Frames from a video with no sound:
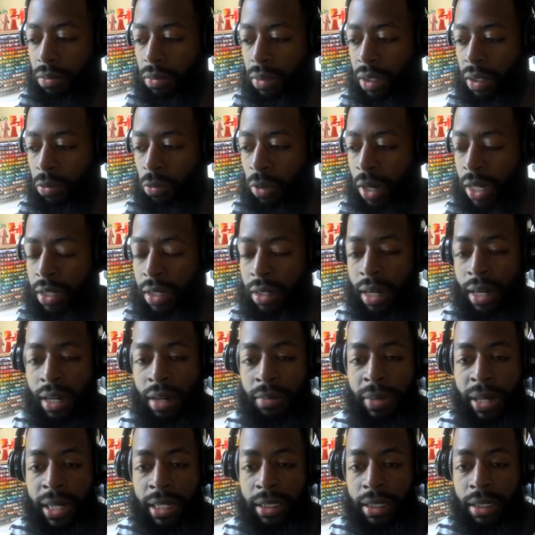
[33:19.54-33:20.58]
with Western
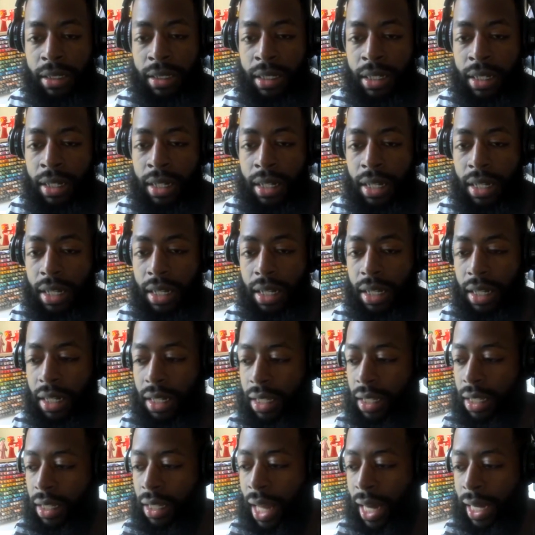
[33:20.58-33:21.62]
animation.
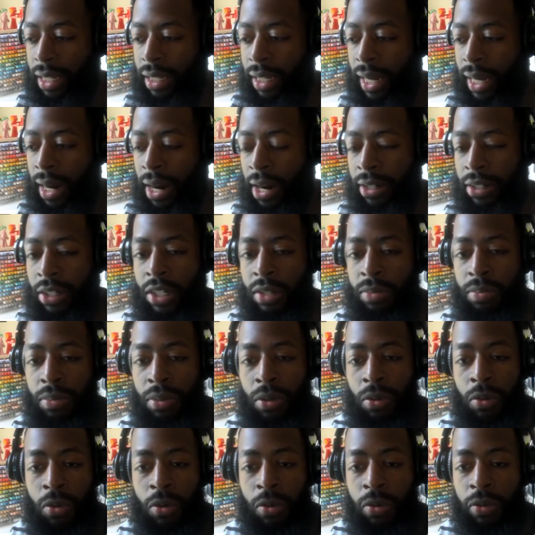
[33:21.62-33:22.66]
Like characters
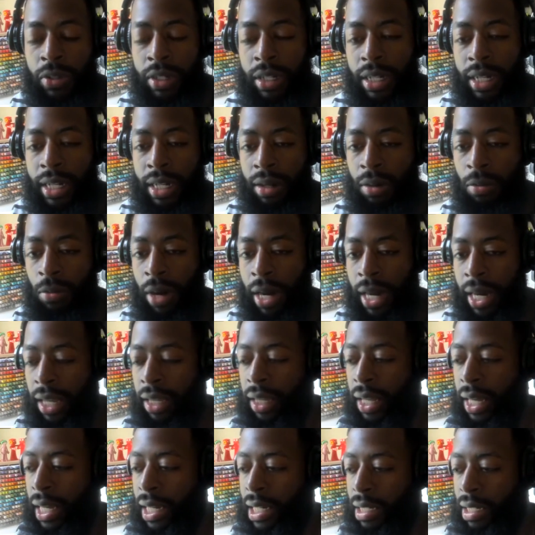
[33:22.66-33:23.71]
moved in a way
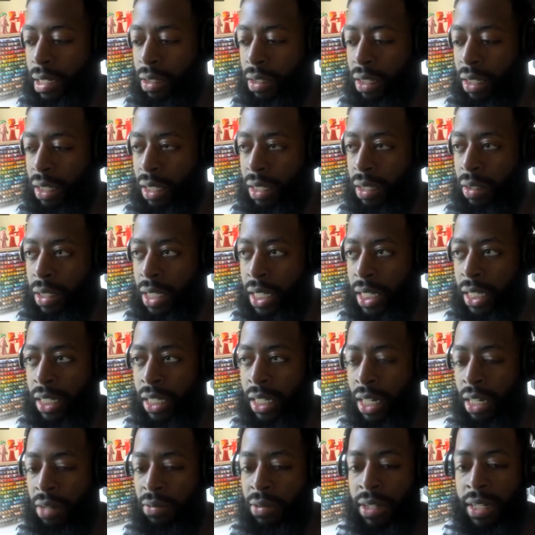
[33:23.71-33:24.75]
that you just
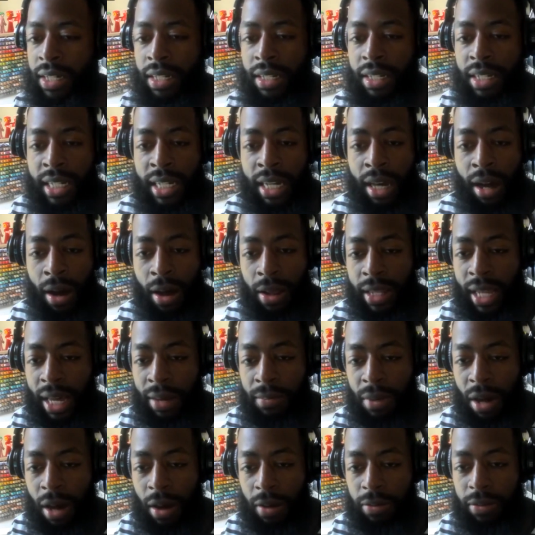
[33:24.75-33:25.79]
didn't really see all
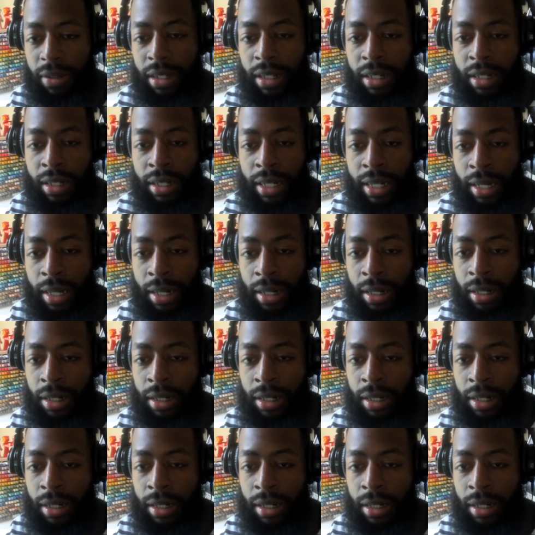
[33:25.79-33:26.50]
that often here.